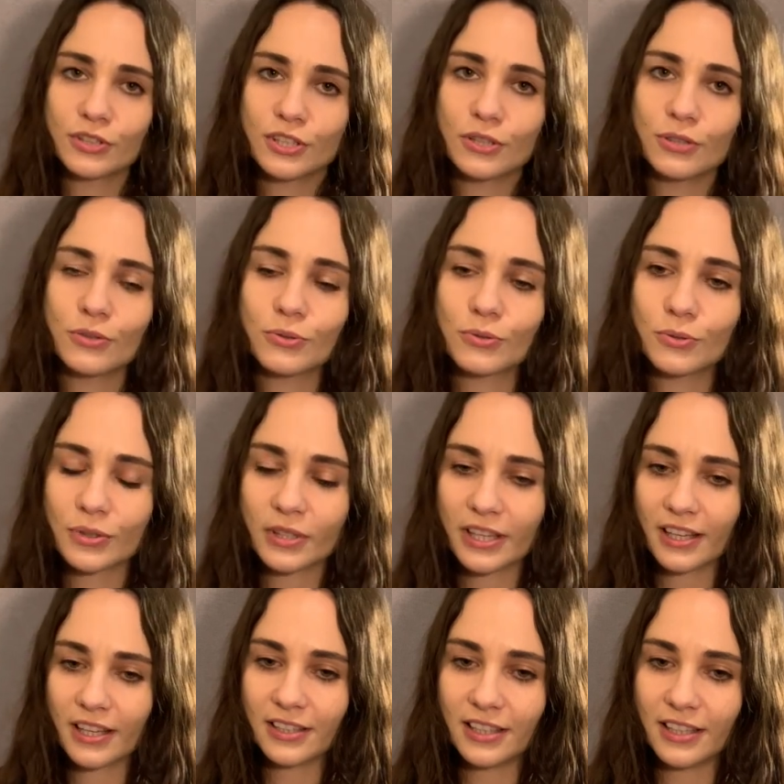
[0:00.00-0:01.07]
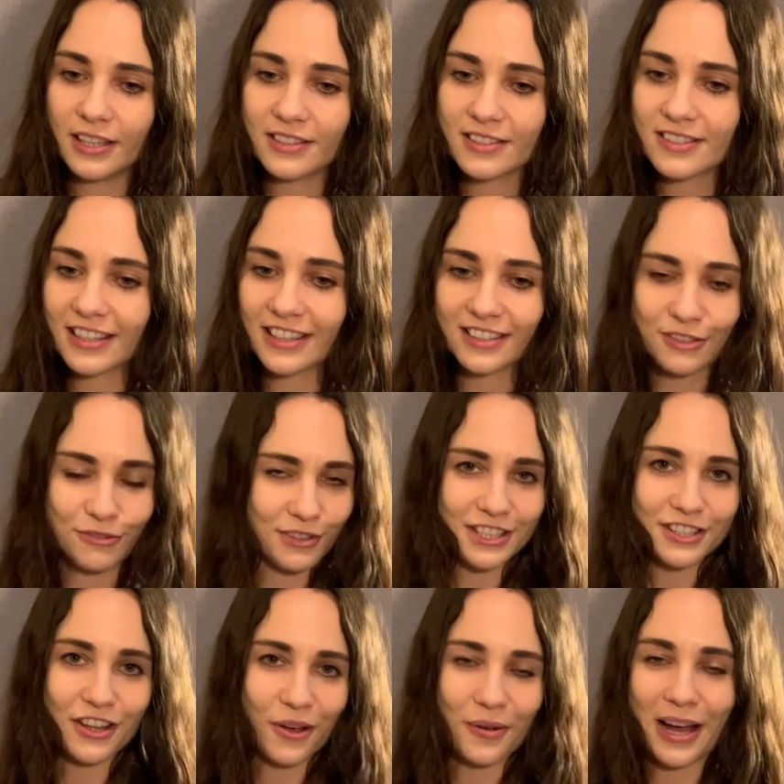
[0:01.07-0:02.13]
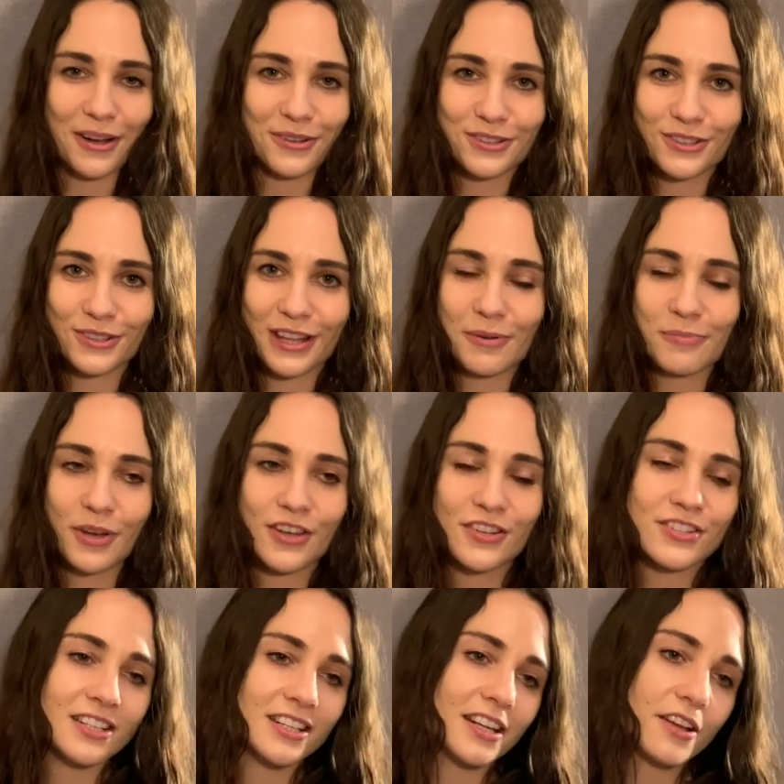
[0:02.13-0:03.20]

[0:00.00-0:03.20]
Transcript: You instinctively know how to do that person.